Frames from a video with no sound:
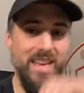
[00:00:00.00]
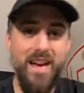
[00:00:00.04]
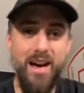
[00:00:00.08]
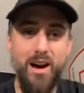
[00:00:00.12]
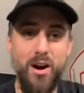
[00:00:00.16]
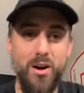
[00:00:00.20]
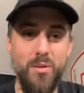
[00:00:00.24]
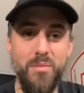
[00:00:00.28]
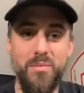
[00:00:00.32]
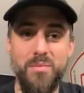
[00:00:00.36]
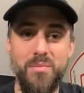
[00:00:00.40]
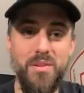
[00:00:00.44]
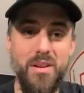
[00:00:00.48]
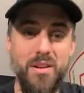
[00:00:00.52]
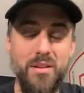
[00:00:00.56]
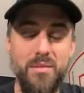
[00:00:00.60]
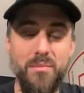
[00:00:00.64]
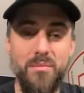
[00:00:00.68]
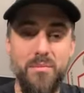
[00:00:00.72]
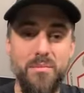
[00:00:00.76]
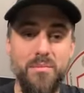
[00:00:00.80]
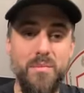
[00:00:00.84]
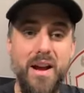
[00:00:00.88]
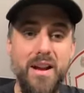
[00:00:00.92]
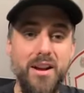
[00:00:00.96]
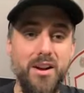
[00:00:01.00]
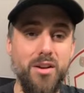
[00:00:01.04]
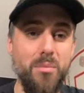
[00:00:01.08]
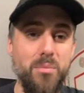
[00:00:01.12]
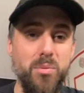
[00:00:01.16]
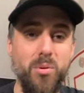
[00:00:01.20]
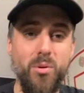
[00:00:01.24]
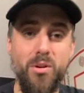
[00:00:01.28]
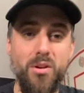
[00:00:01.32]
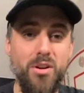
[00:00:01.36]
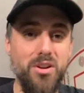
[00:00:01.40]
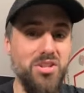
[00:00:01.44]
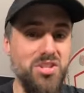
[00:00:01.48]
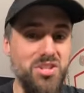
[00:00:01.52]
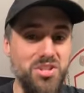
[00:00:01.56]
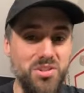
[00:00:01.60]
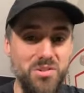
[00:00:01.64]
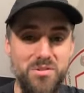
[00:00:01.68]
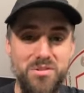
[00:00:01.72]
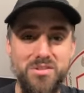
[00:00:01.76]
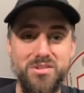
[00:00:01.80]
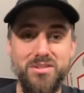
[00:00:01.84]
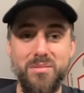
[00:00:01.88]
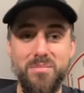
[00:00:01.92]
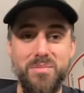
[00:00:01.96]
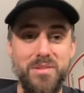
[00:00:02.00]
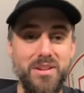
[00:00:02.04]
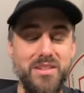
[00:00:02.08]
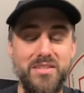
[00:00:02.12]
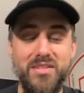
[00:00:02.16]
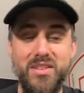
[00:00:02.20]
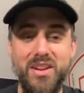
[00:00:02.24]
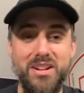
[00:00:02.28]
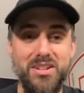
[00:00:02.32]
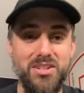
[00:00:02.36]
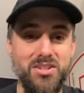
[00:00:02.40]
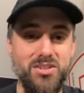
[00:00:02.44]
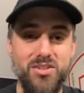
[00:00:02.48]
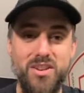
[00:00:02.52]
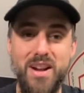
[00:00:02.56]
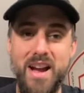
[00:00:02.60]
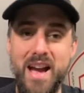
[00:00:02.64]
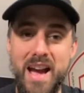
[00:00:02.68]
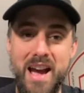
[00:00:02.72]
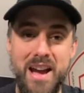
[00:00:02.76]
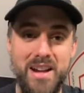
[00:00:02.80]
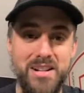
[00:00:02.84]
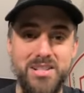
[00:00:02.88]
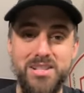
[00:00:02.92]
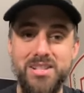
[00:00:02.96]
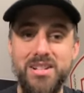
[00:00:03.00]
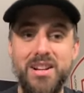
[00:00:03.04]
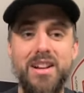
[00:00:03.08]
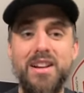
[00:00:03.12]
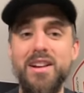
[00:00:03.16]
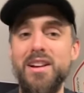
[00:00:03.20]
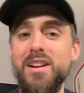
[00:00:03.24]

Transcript: help. Michael Porter Jr. played like trash.